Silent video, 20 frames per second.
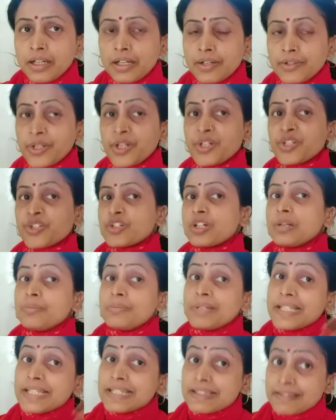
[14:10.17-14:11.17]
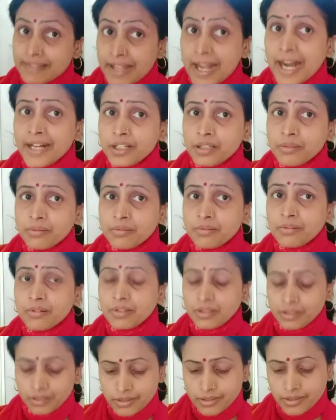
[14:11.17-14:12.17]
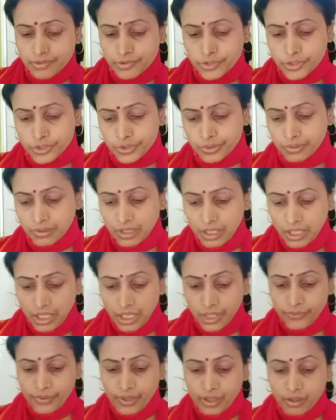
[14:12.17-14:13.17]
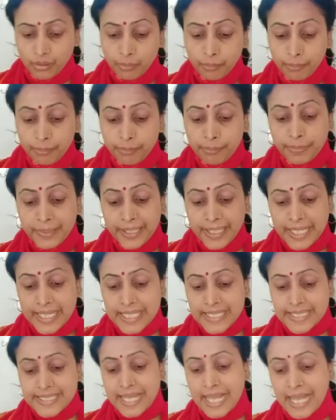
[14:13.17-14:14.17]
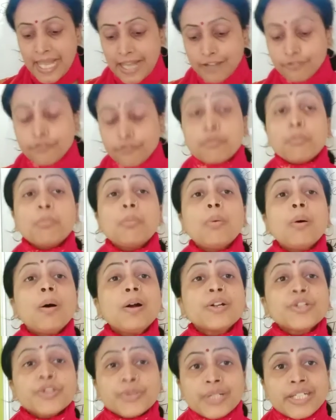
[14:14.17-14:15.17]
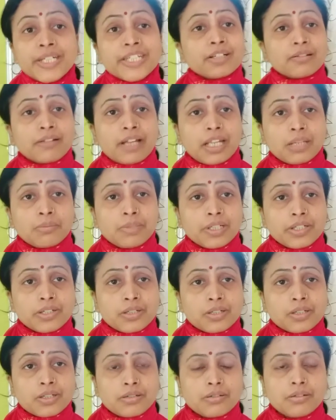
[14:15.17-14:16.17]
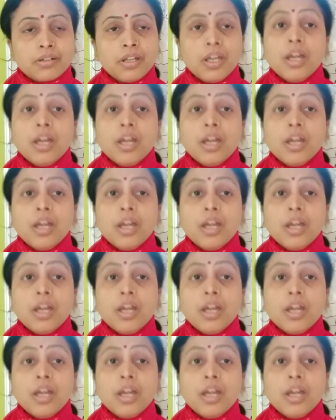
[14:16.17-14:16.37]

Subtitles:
Terrestrial means land, isn't it? No. Now plains have moderate climate.